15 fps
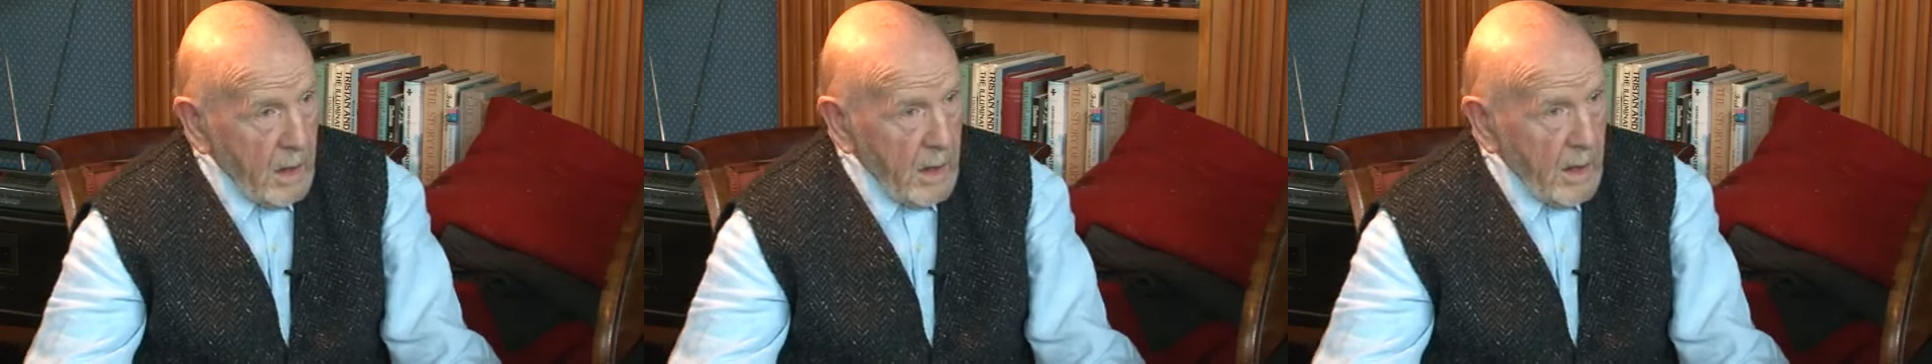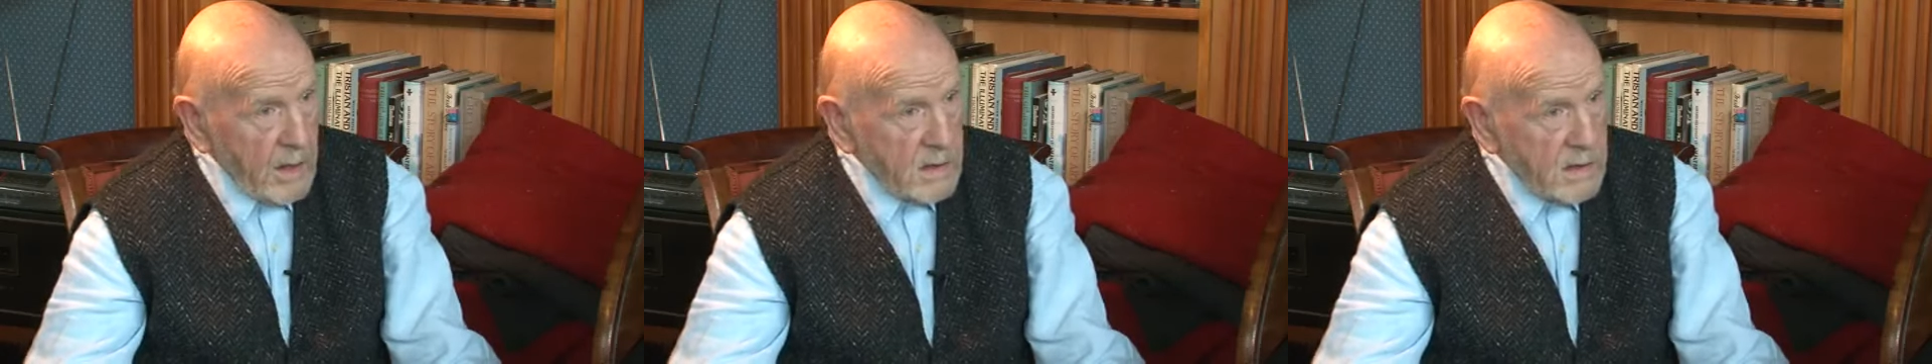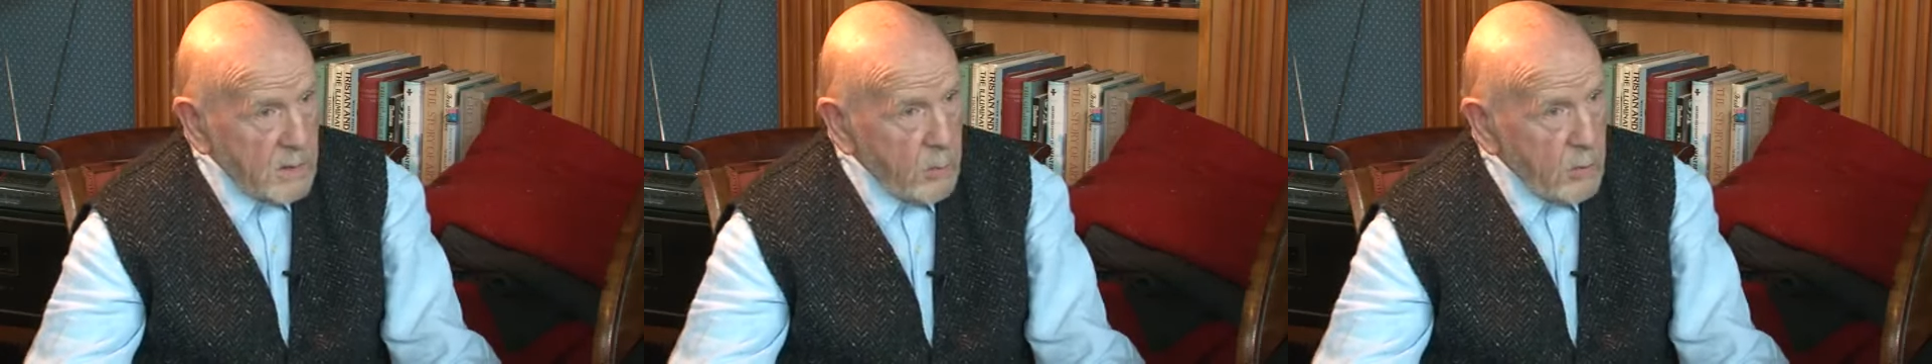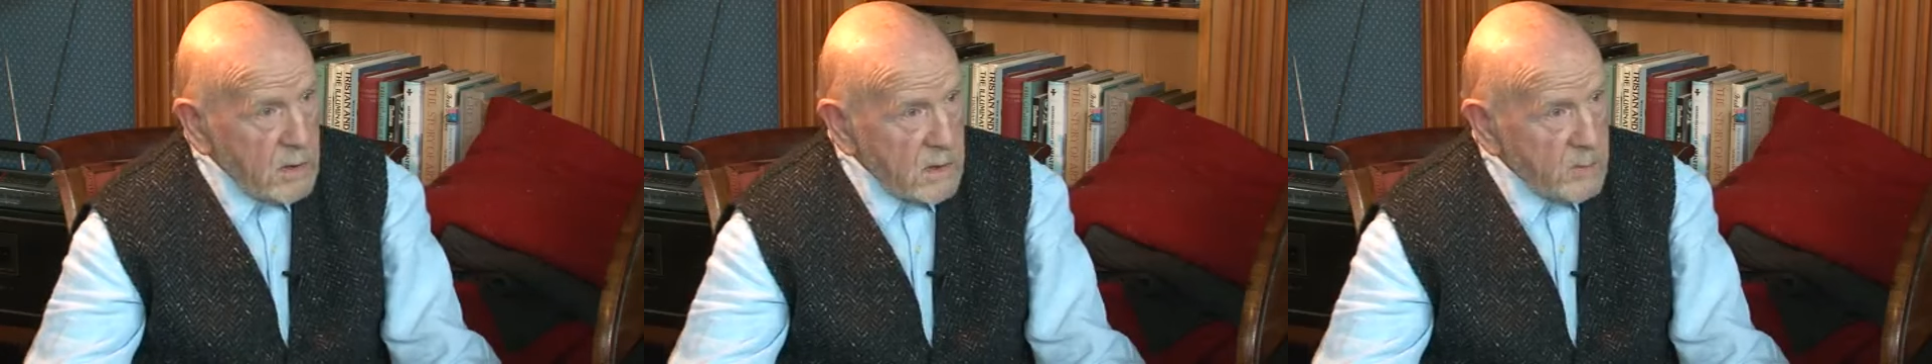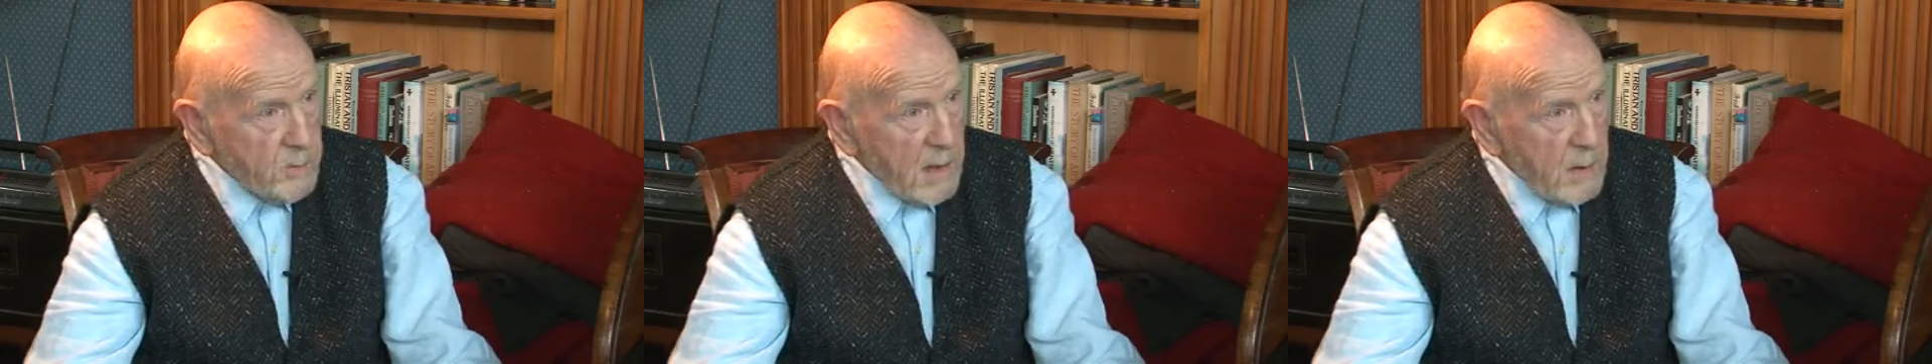I
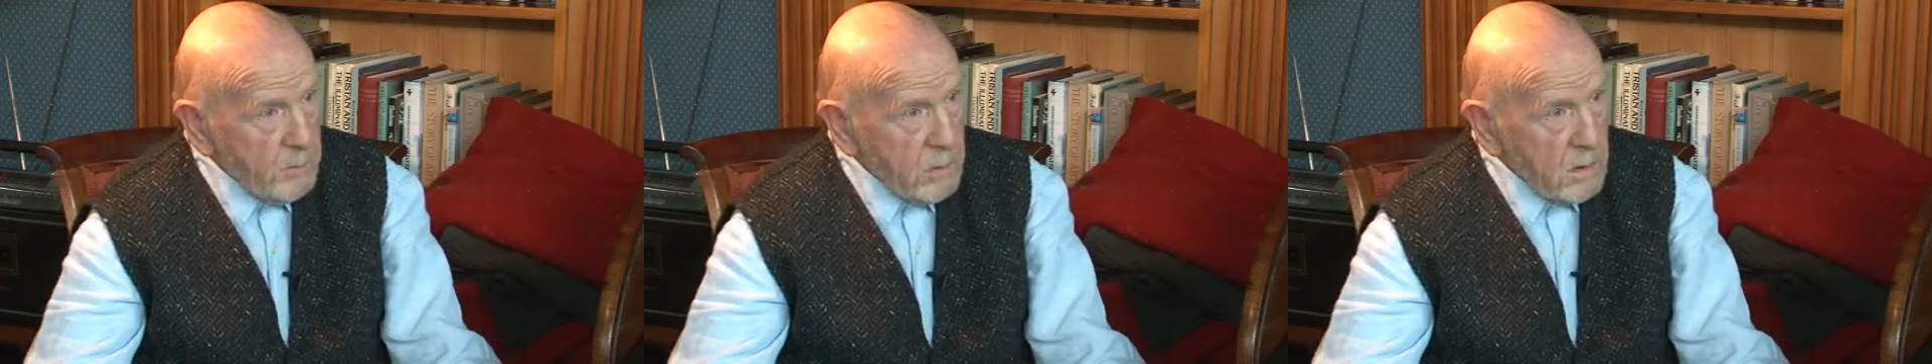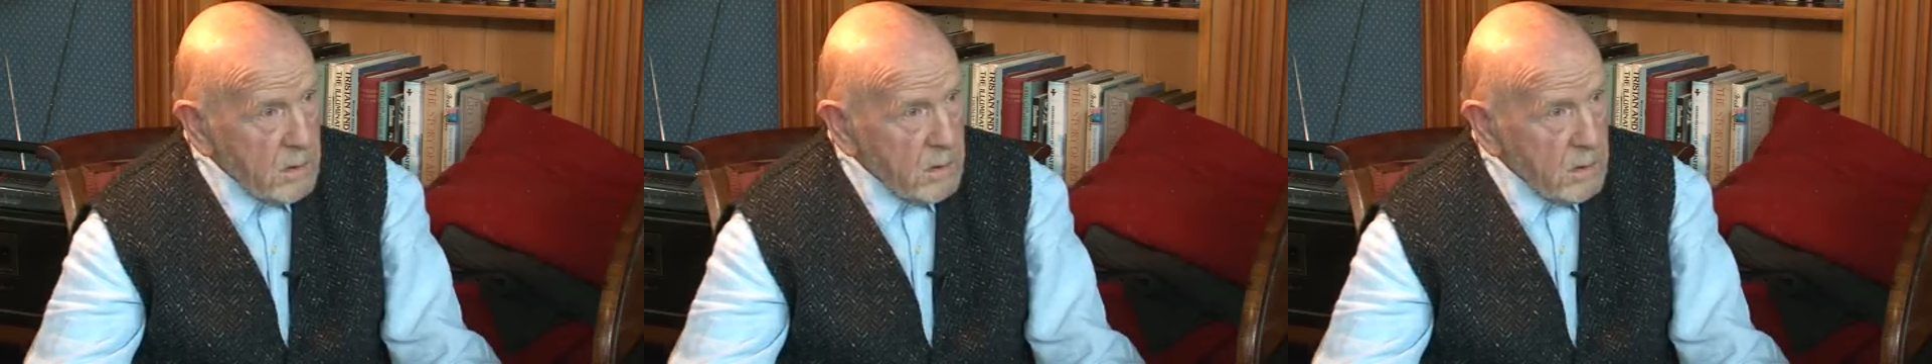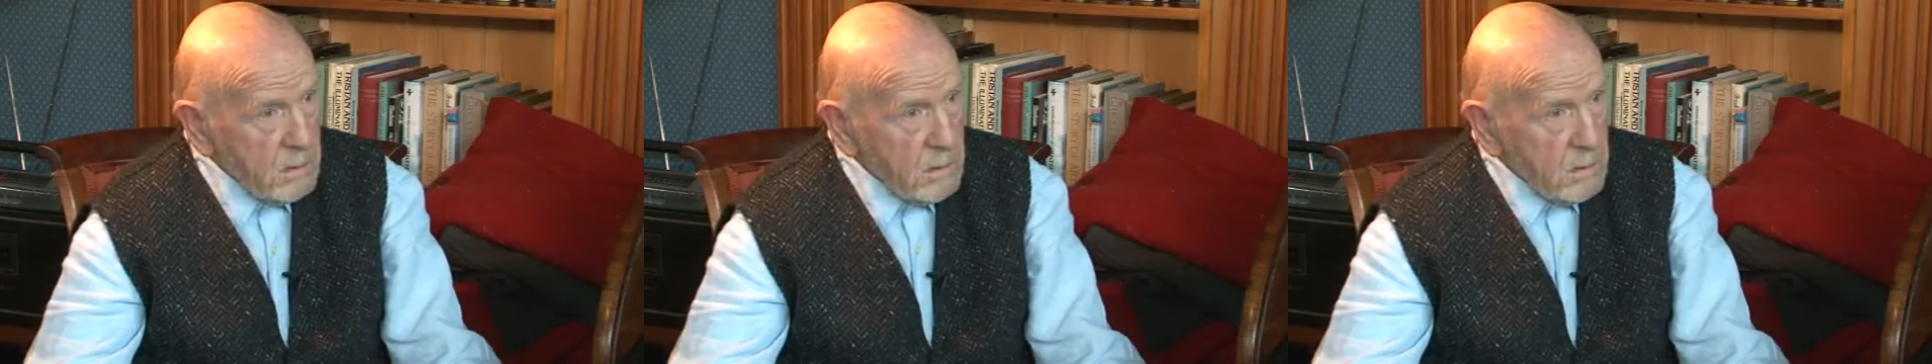suppose people